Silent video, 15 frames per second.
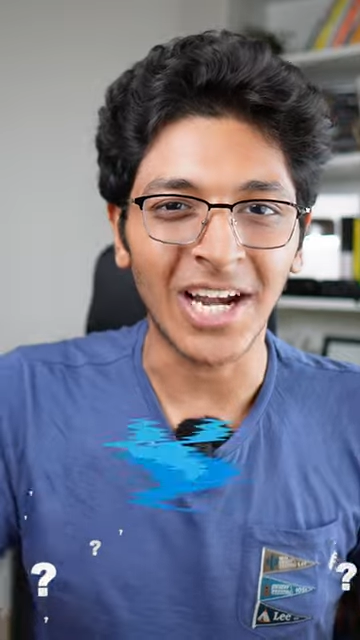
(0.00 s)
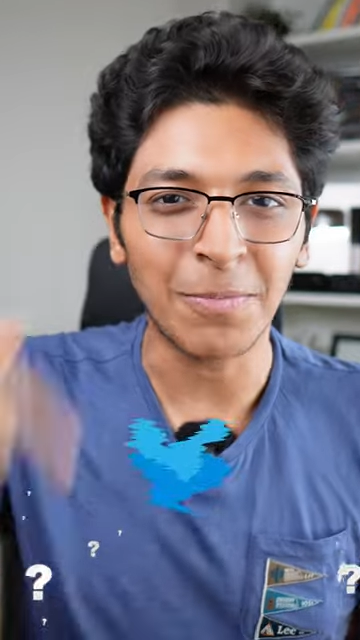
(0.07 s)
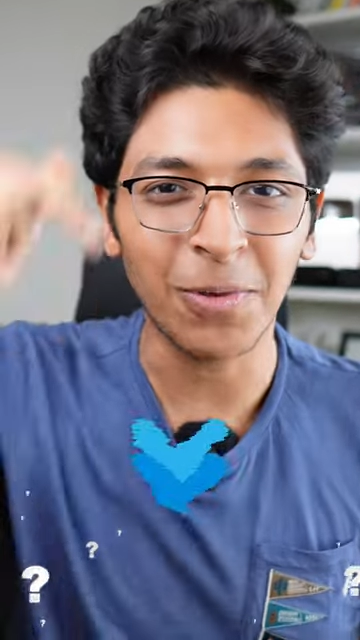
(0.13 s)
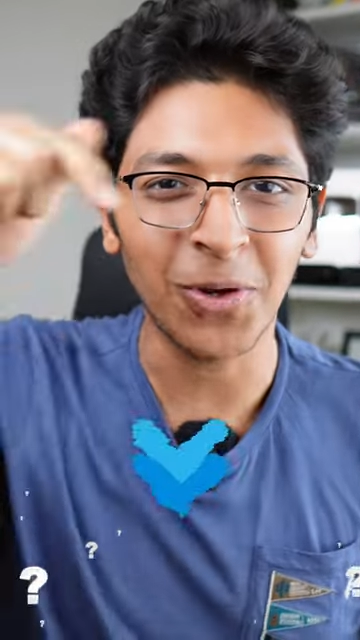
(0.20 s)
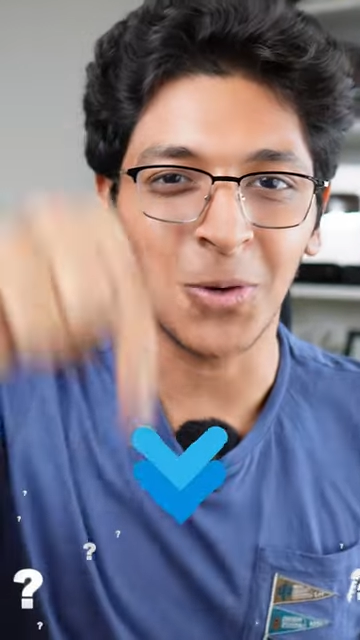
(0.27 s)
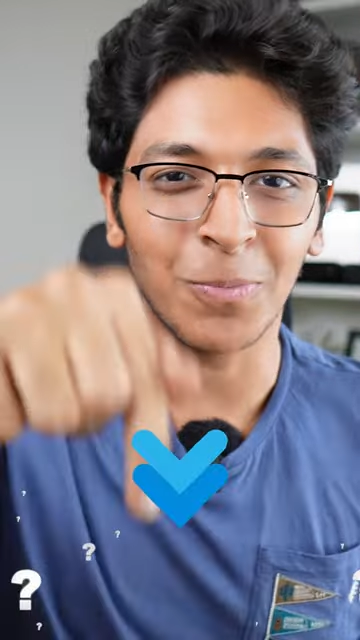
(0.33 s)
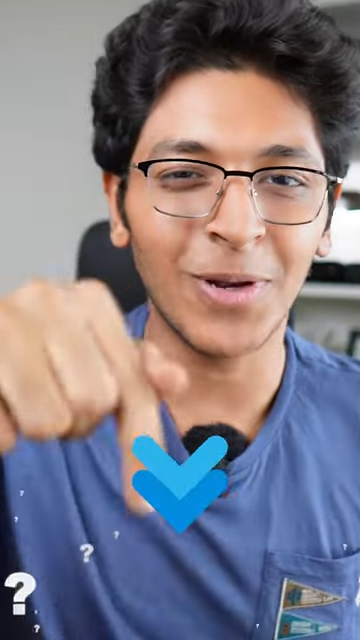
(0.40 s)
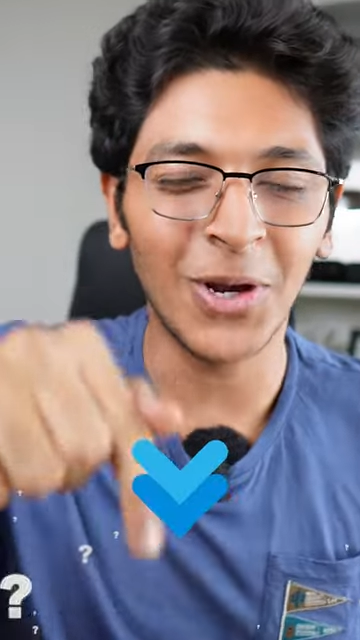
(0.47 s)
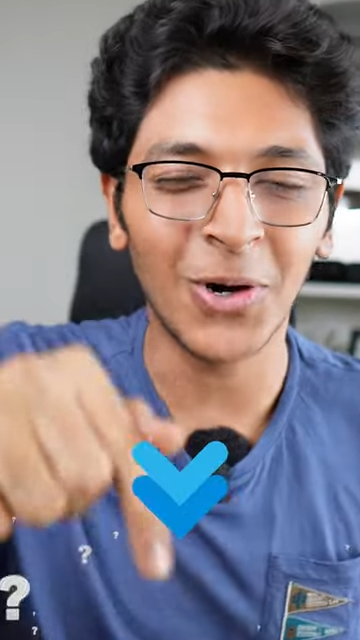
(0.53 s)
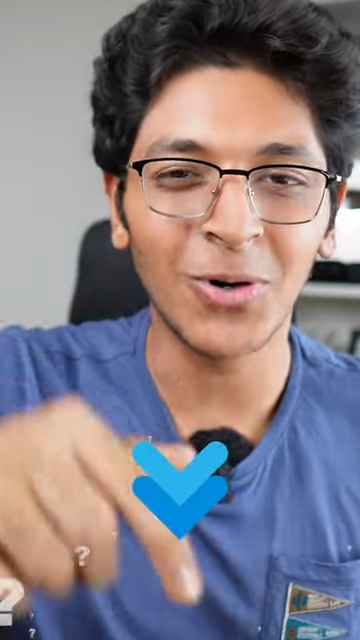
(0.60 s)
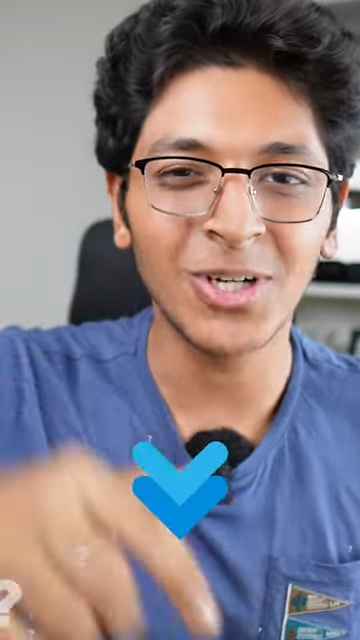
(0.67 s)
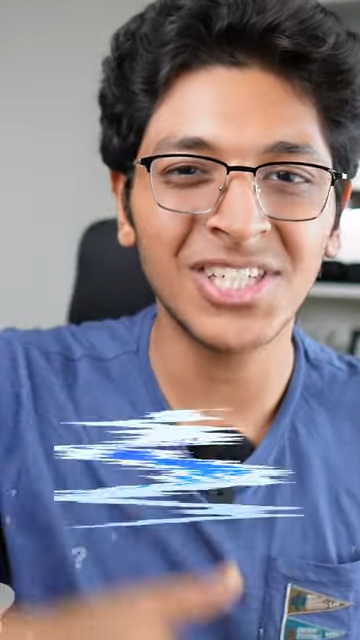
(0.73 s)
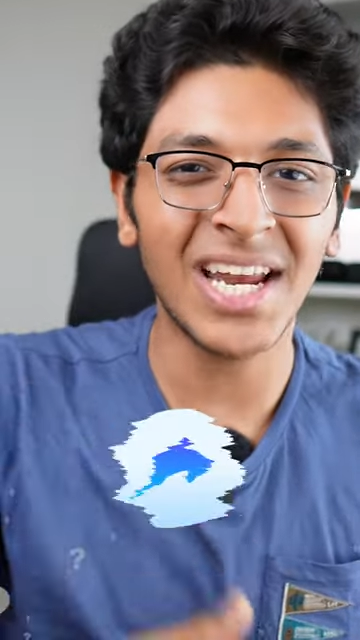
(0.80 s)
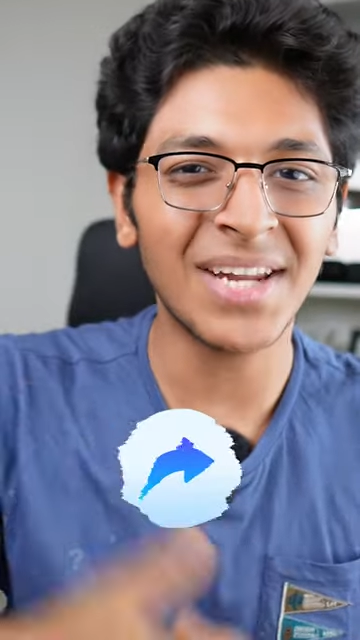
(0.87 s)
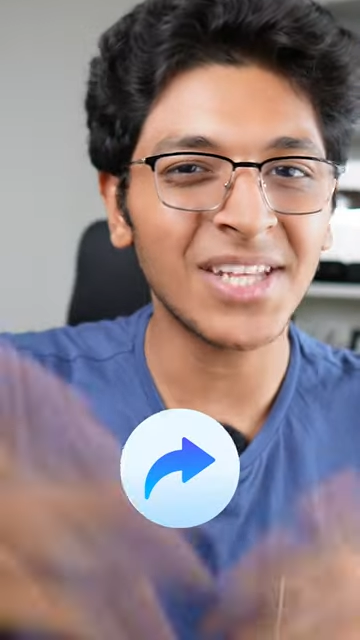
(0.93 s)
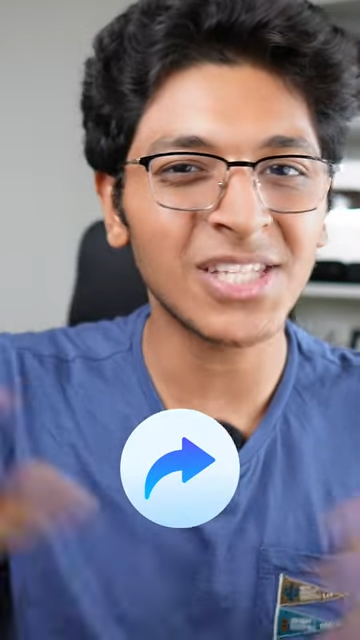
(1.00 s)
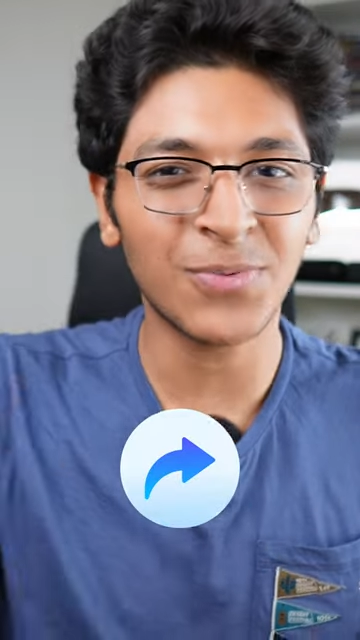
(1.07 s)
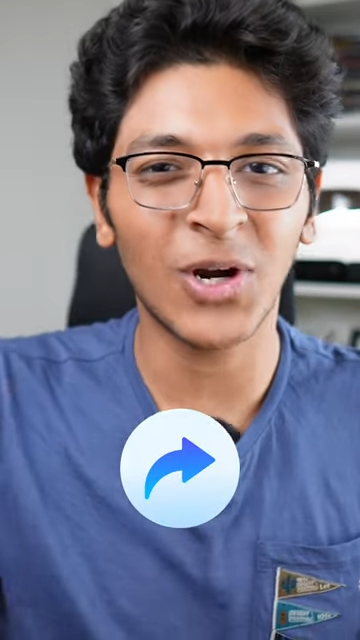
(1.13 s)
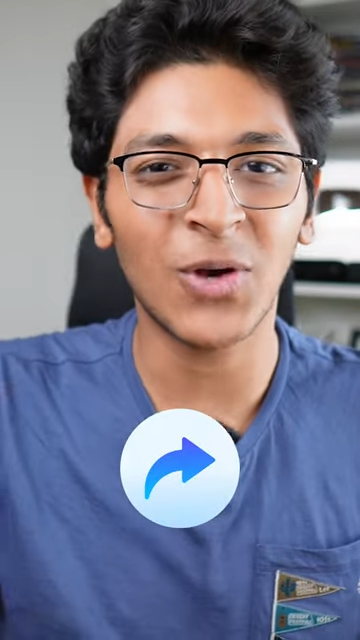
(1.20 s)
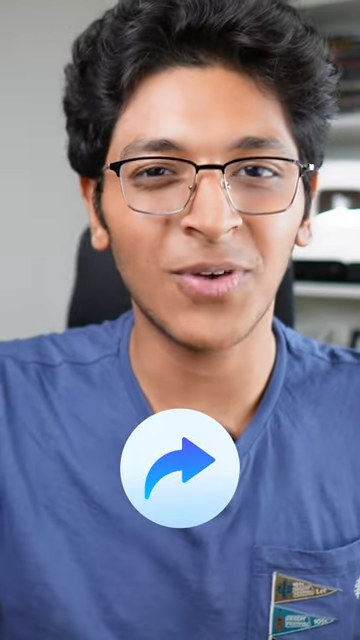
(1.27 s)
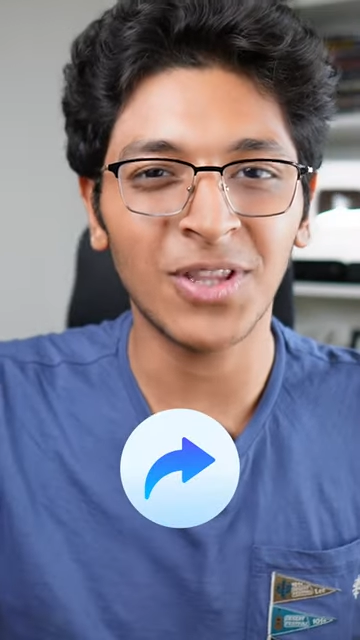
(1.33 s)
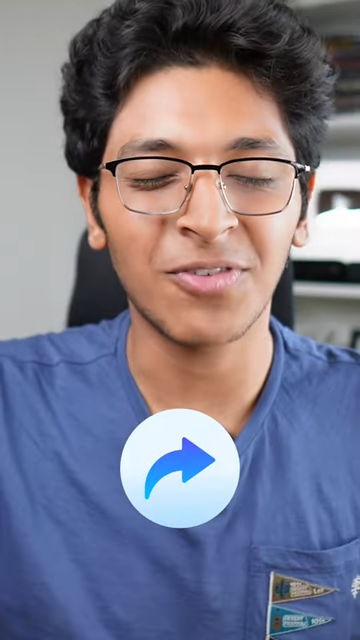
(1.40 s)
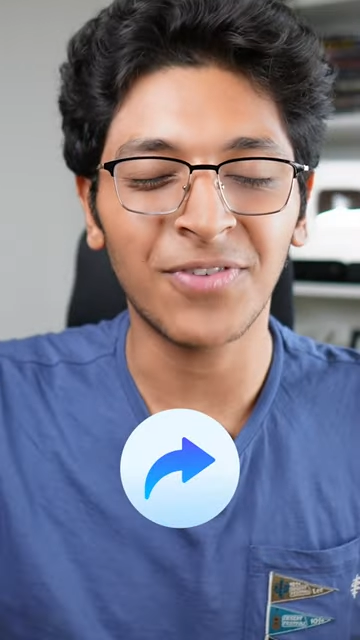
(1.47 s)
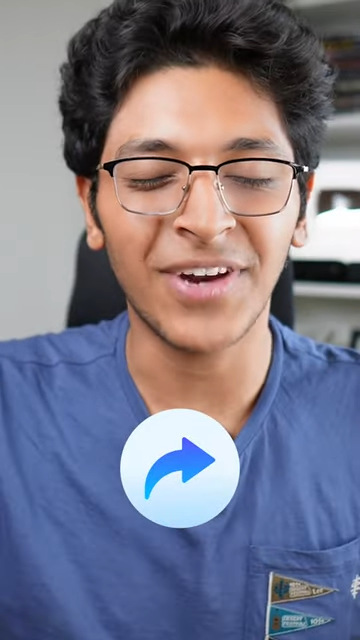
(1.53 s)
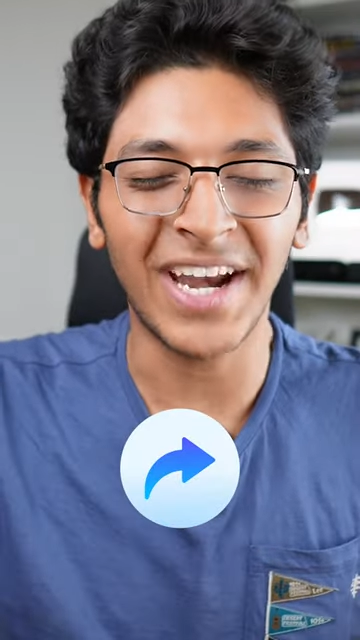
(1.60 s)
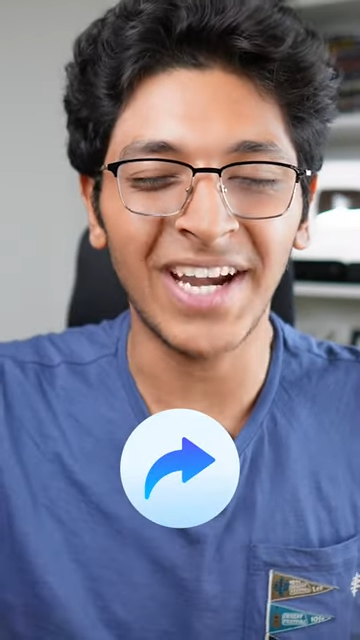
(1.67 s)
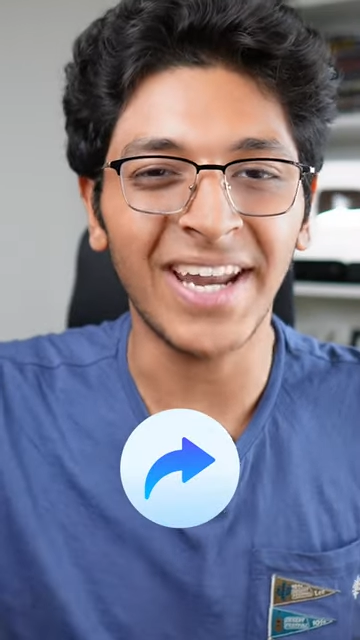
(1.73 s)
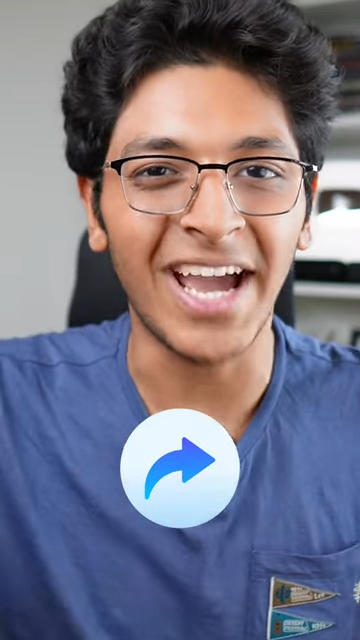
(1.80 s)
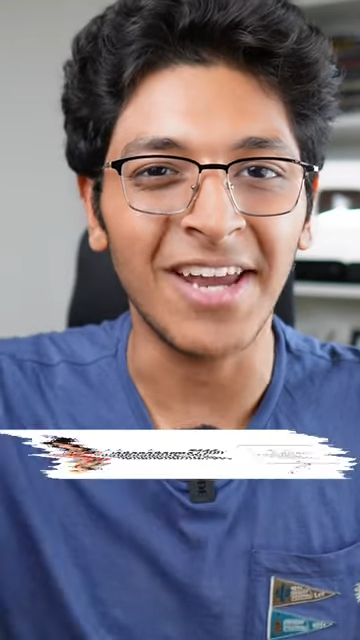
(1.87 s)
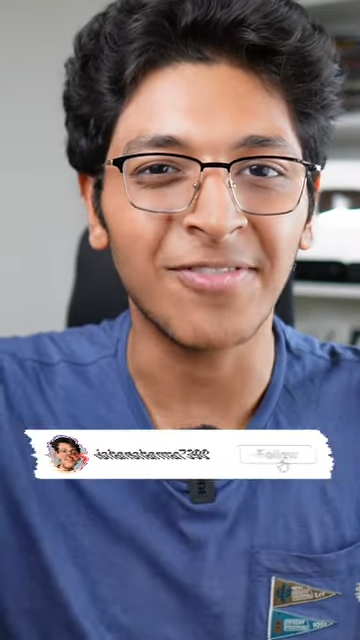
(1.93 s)
Let me know below, share this video with a
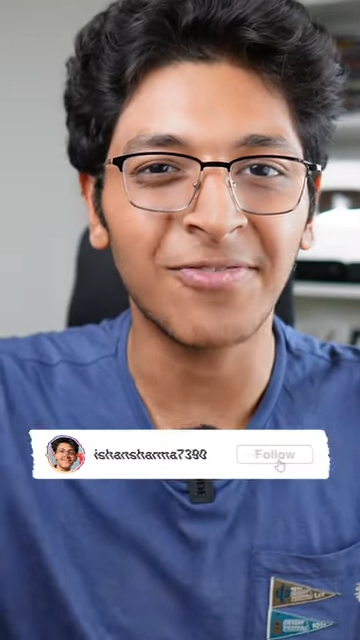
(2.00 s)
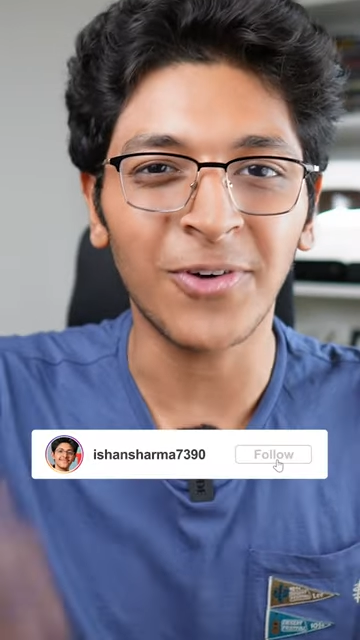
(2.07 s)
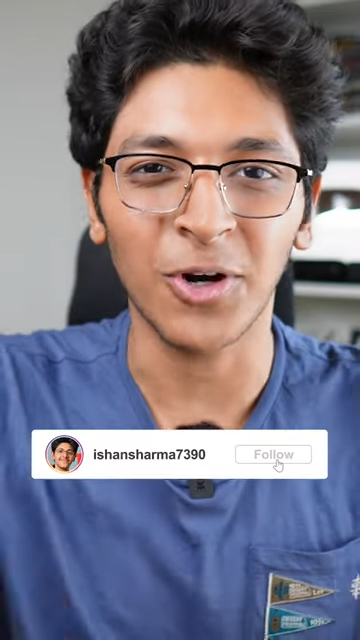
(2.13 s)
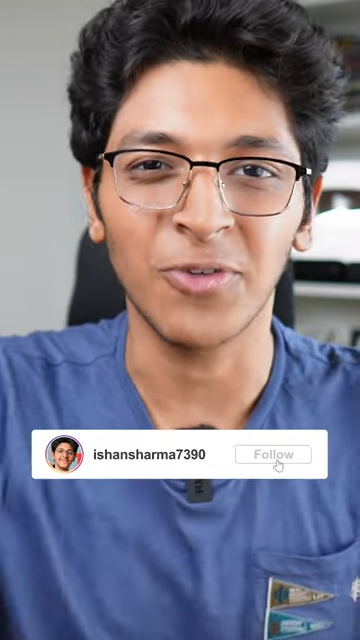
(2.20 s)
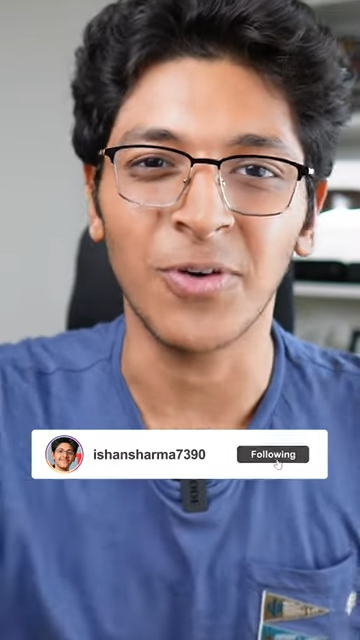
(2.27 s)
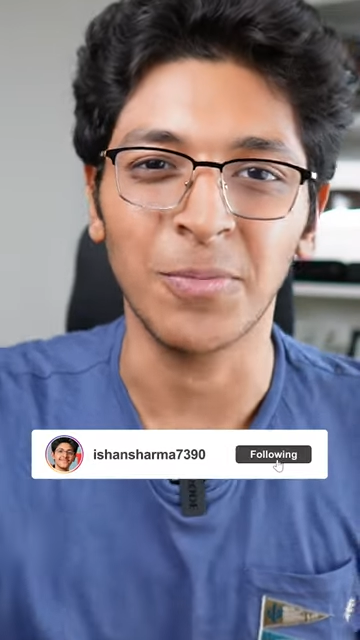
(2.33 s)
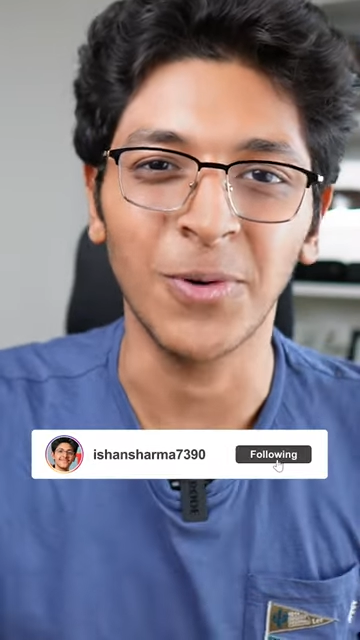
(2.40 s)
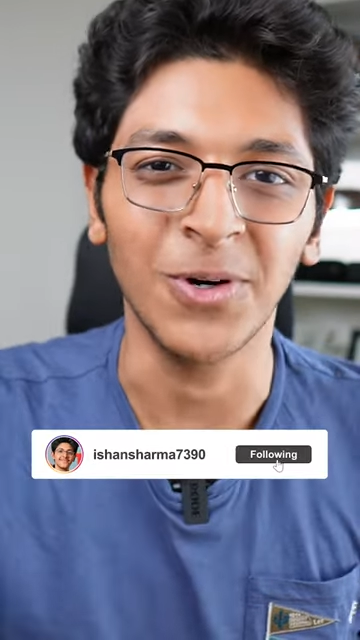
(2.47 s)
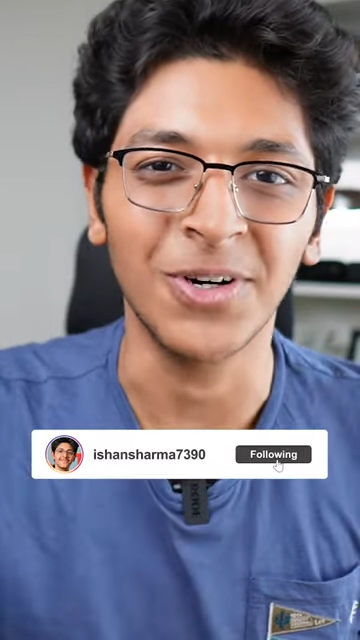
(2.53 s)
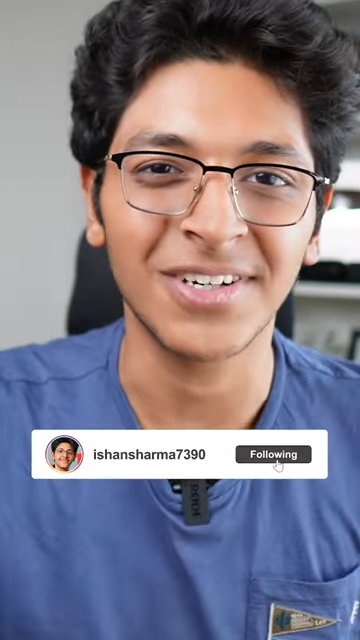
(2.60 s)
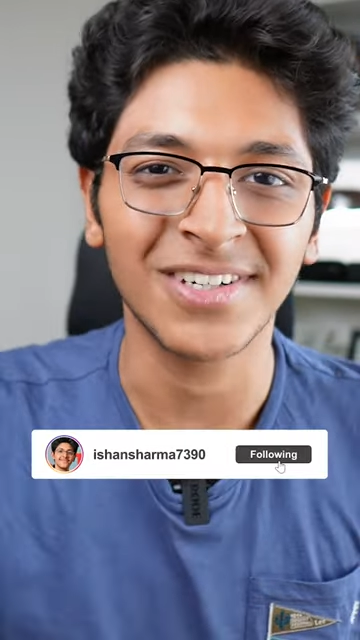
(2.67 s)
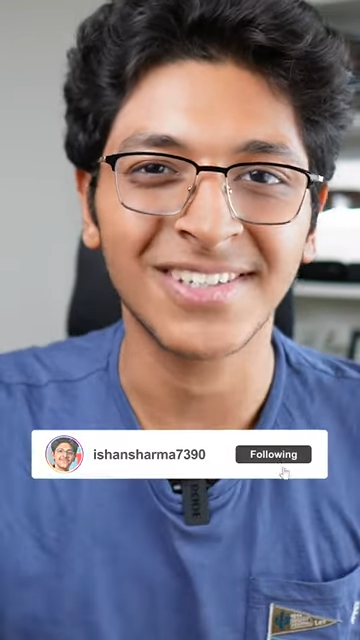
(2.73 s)
friend and follow for more.